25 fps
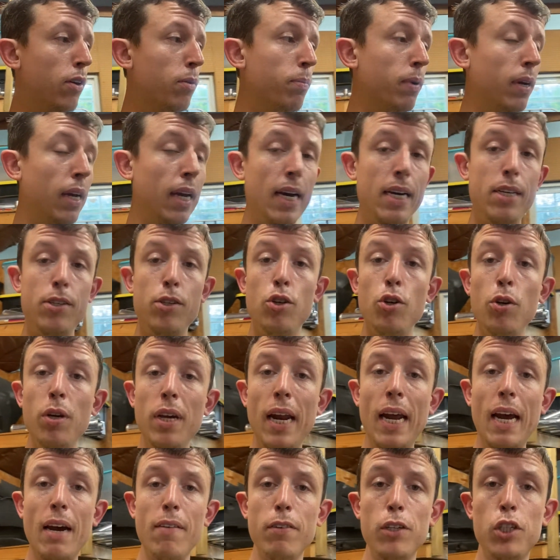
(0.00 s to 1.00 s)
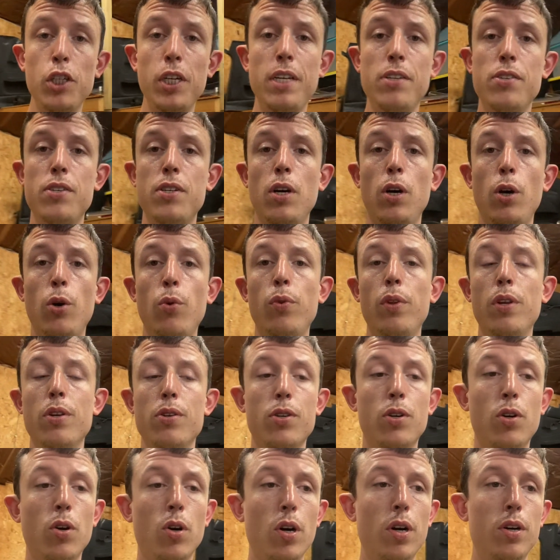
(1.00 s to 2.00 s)
But guys, you can have a chance to own this
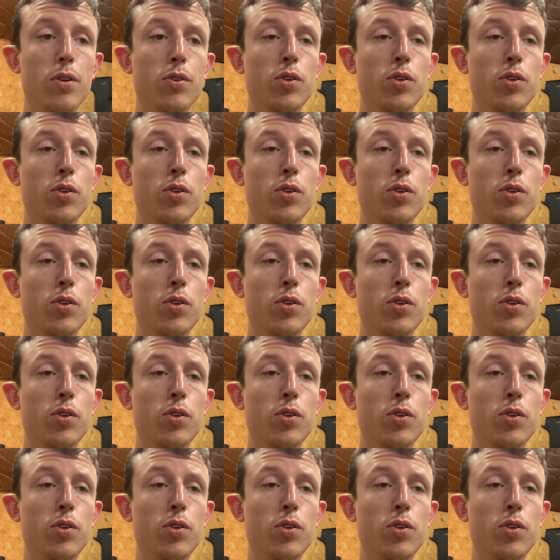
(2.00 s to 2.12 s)
car.